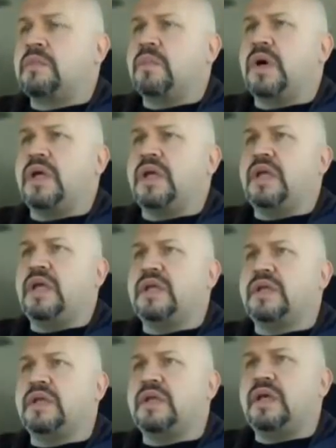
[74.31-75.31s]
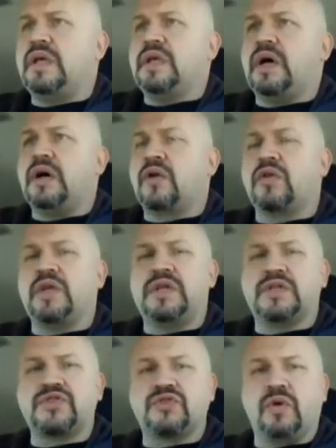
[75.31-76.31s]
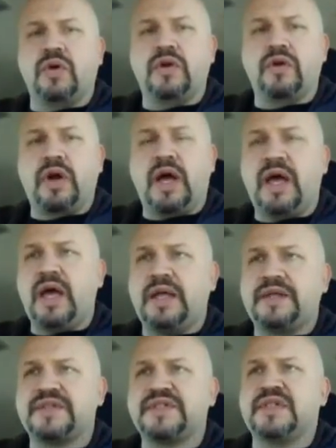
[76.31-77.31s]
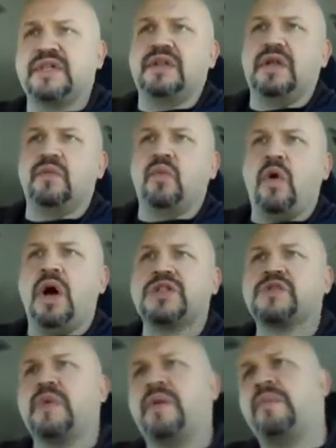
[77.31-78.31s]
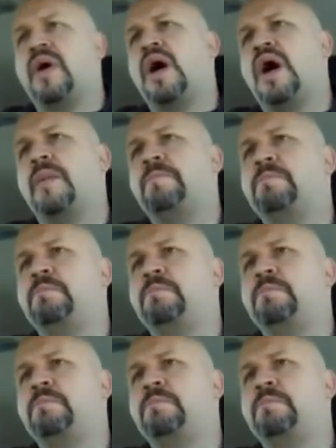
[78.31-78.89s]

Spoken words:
But it utterly destroyed her. I had to sit and watch my mom